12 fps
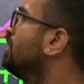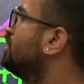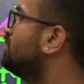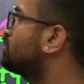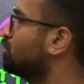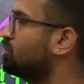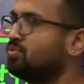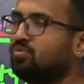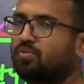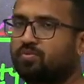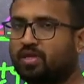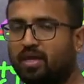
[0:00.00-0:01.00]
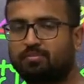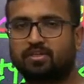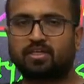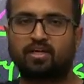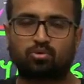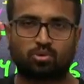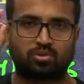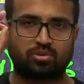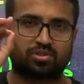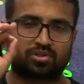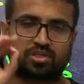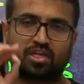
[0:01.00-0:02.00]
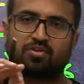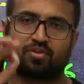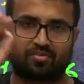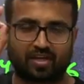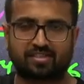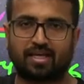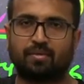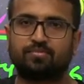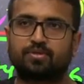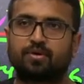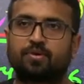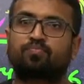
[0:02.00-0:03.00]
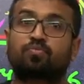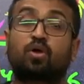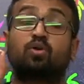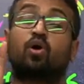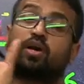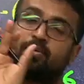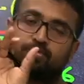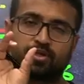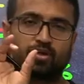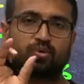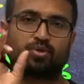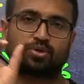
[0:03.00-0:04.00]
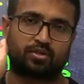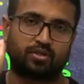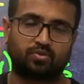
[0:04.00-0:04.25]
This question came in the year 2016 in one of the exams, non-MCQ question.